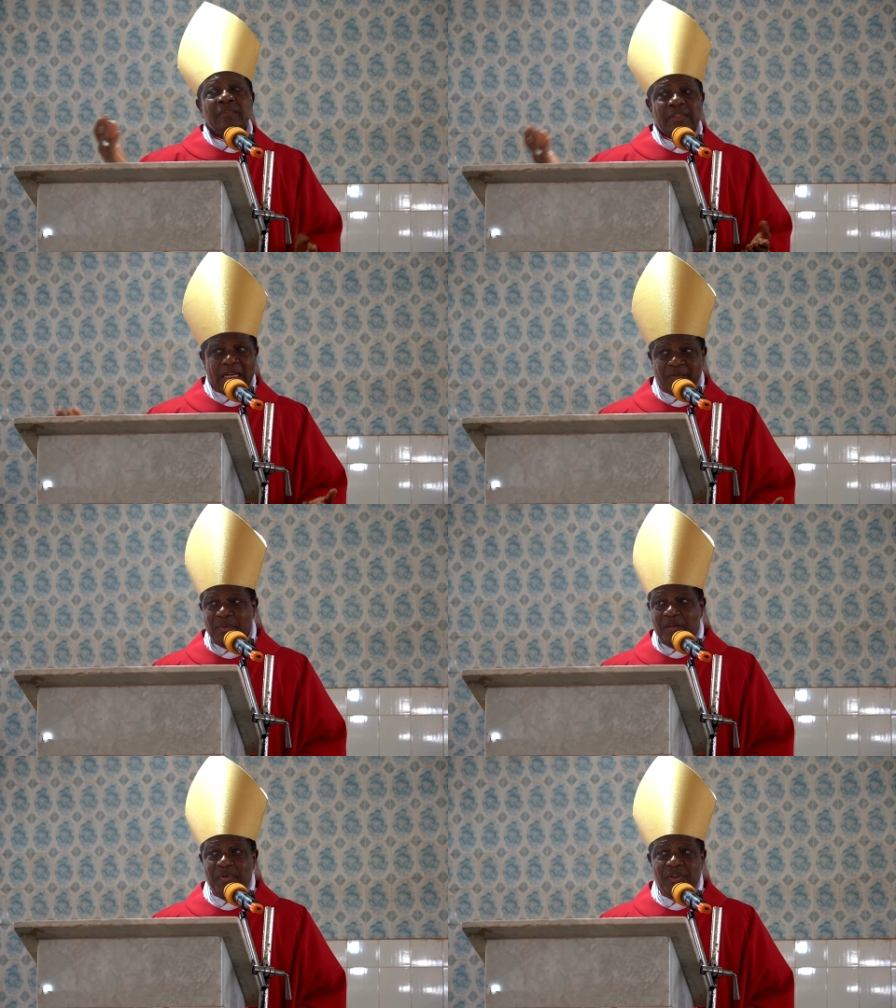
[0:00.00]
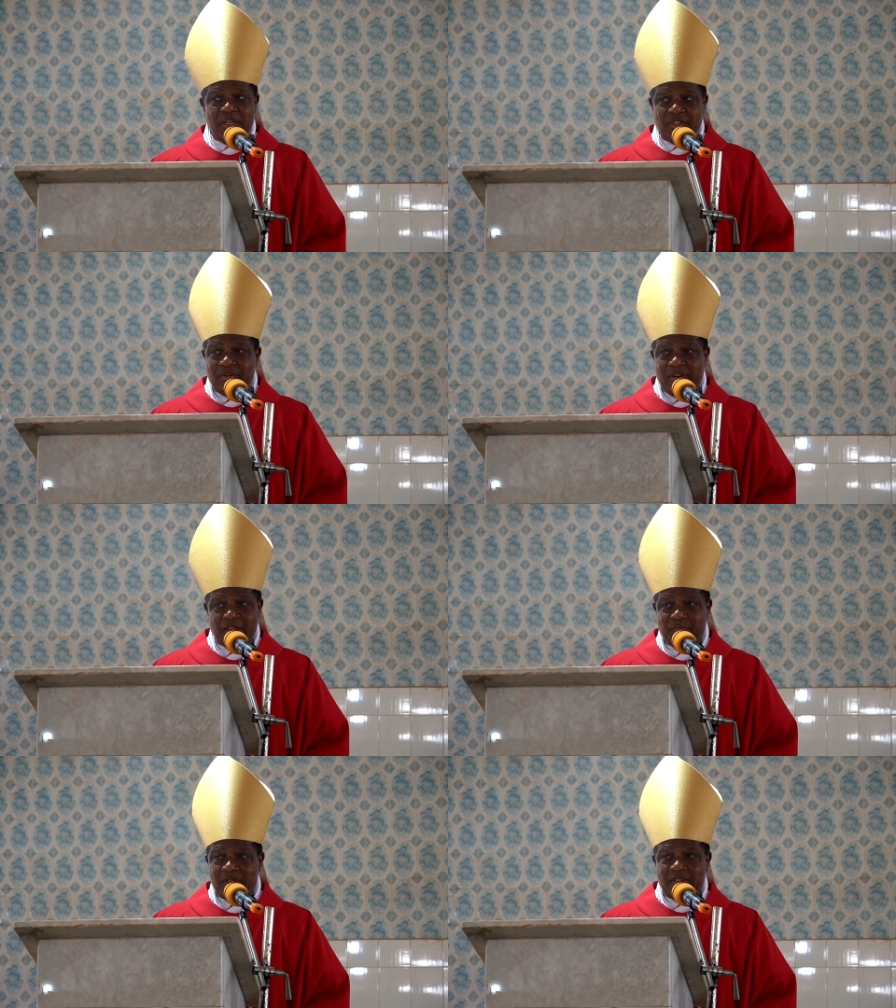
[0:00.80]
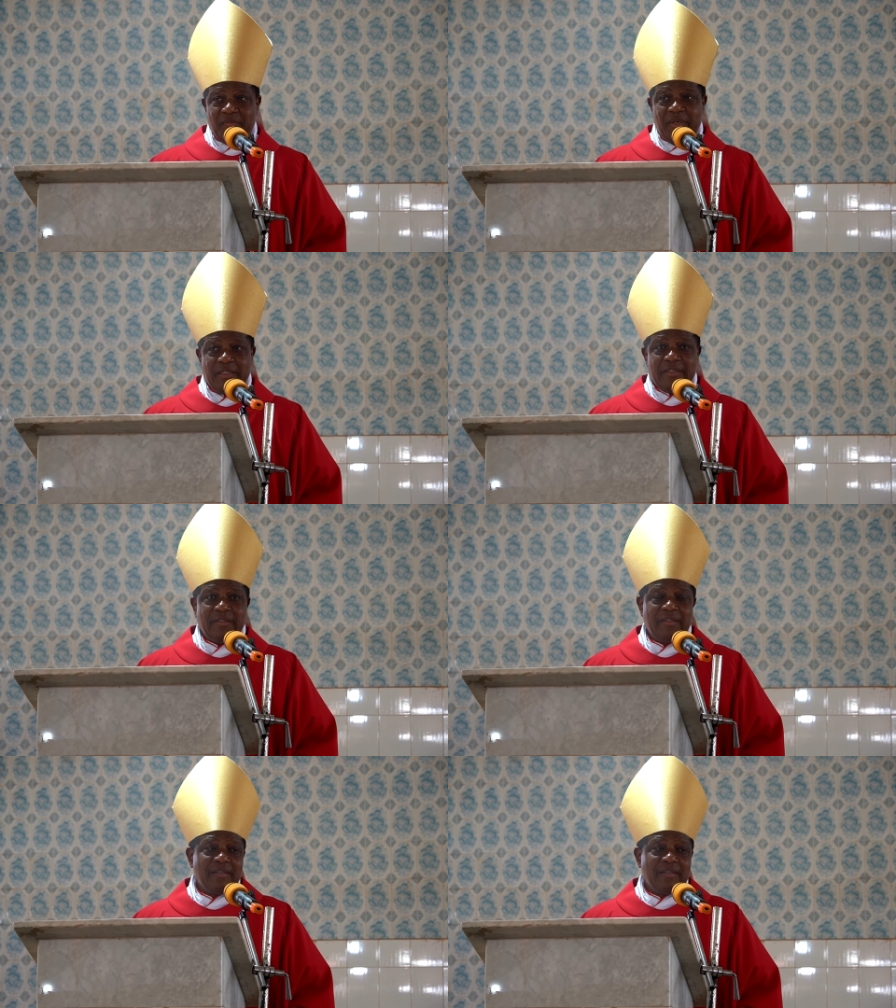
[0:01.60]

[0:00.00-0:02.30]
That may be your responsibility.